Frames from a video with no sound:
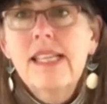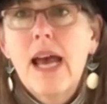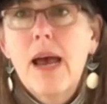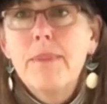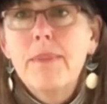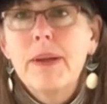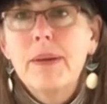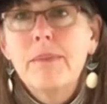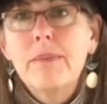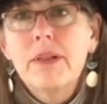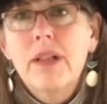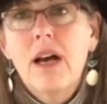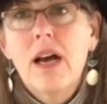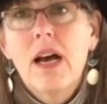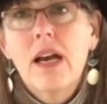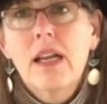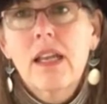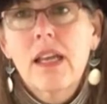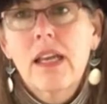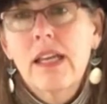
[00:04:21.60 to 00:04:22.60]
dapping
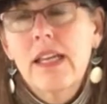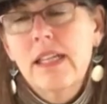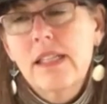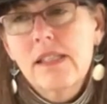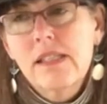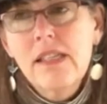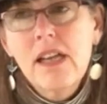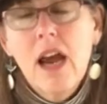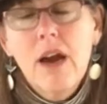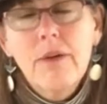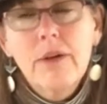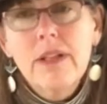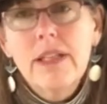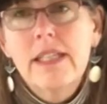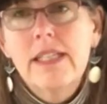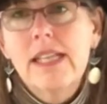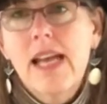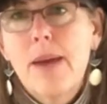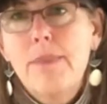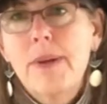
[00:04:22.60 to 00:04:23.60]
block is not
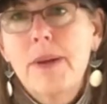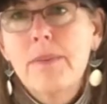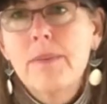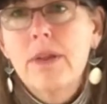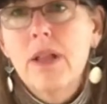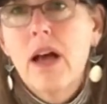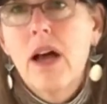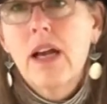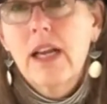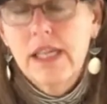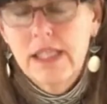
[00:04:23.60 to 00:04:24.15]
really a dapping block,